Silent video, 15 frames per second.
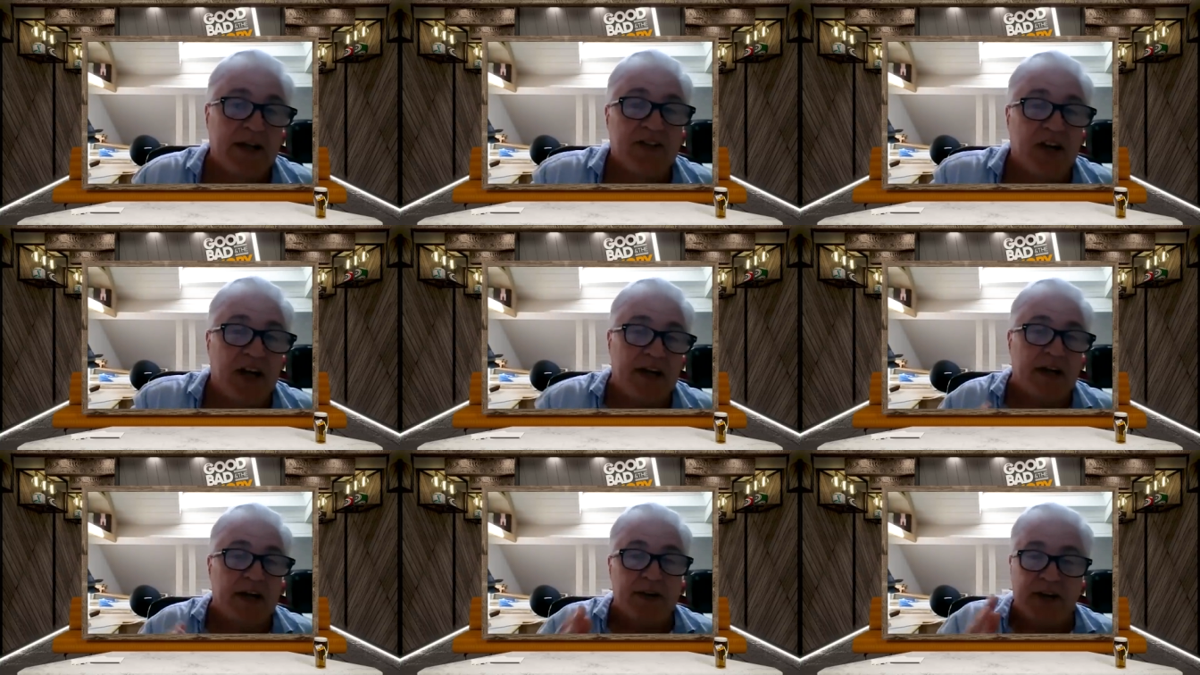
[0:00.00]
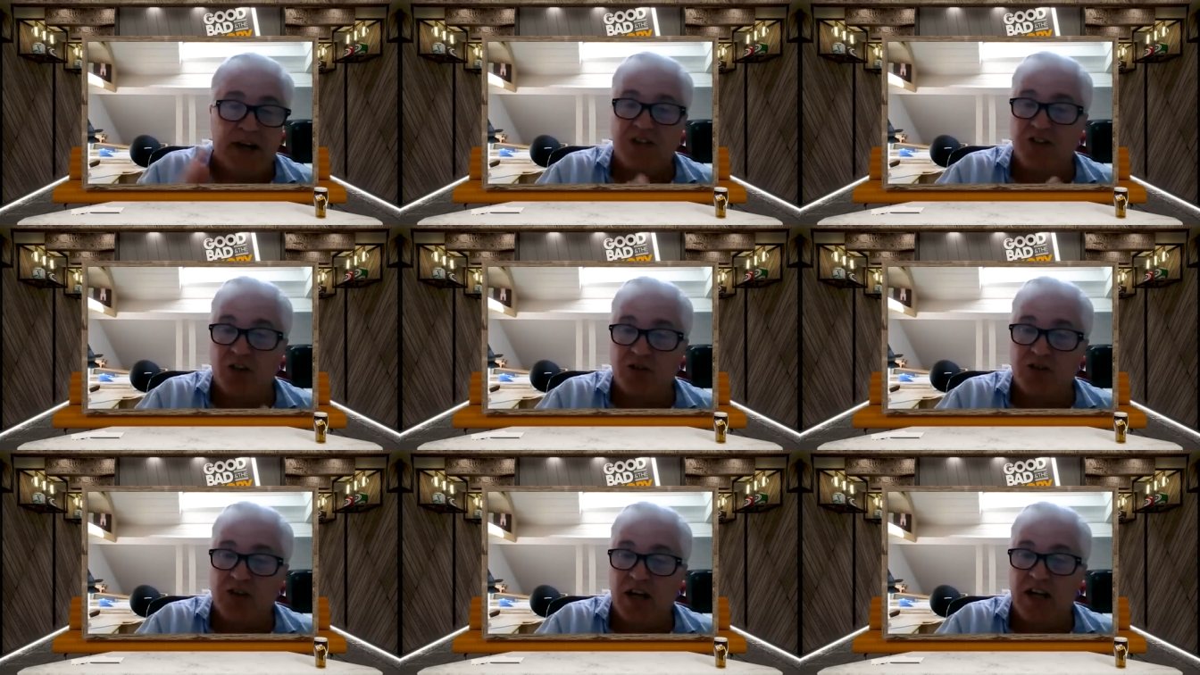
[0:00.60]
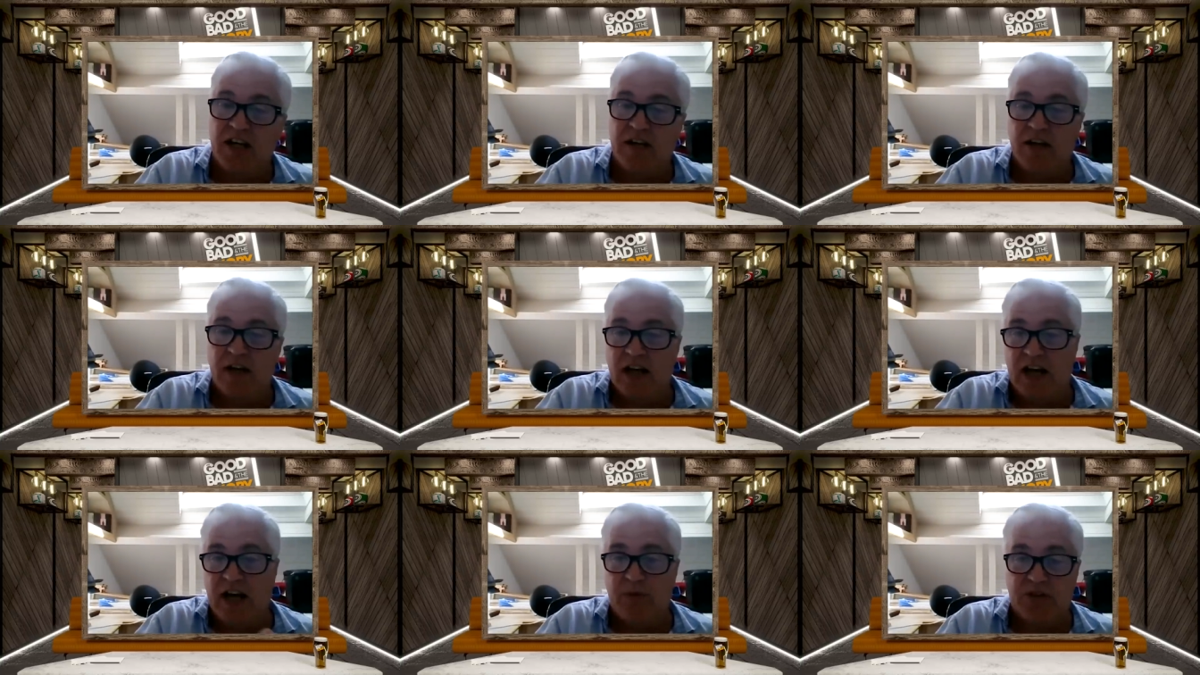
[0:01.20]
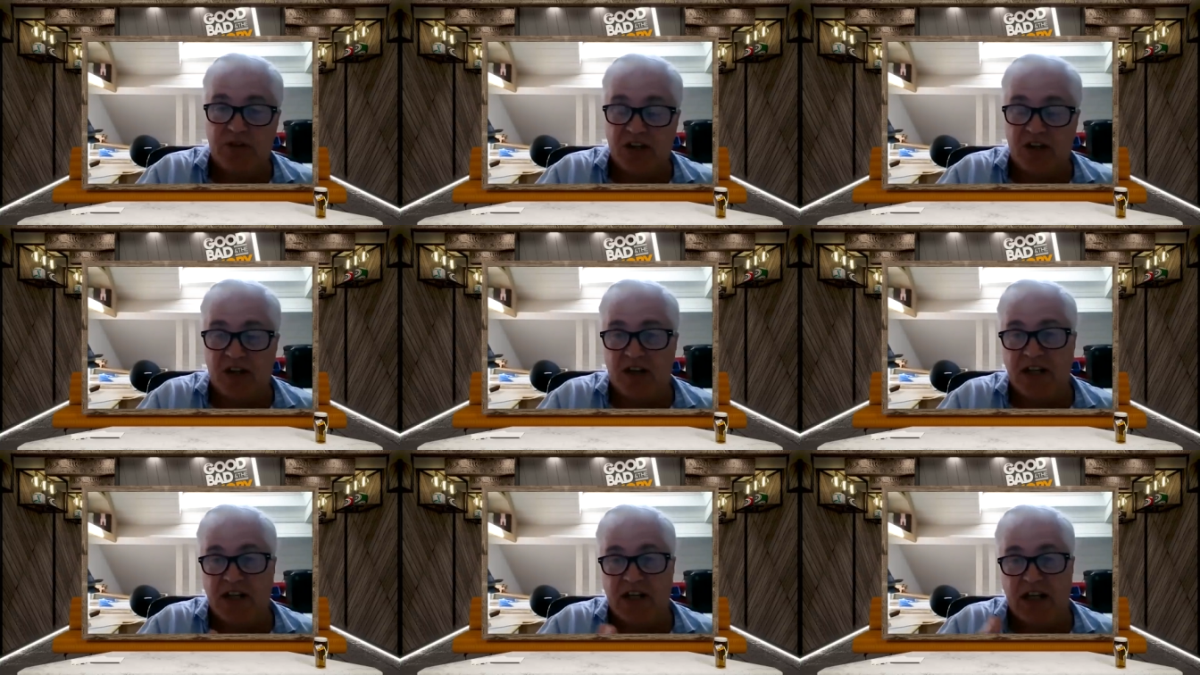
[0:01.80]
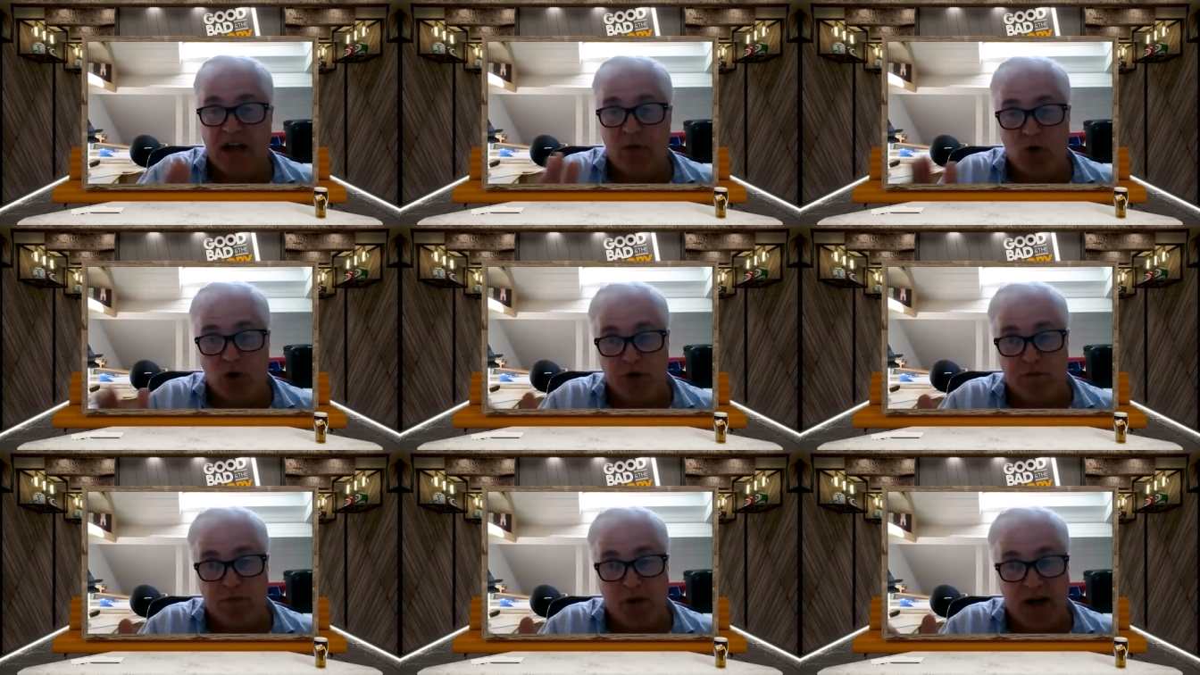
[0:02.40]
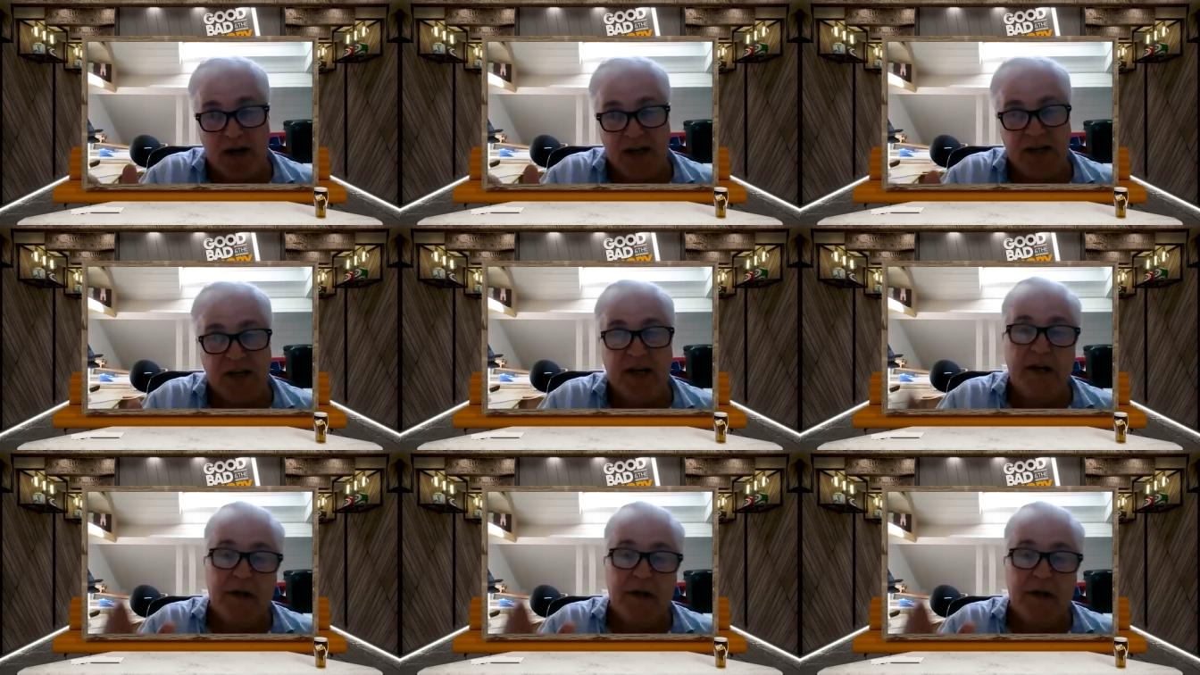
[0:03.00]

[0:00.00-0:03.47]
I say, that's not saying I was unlucky. I would have played.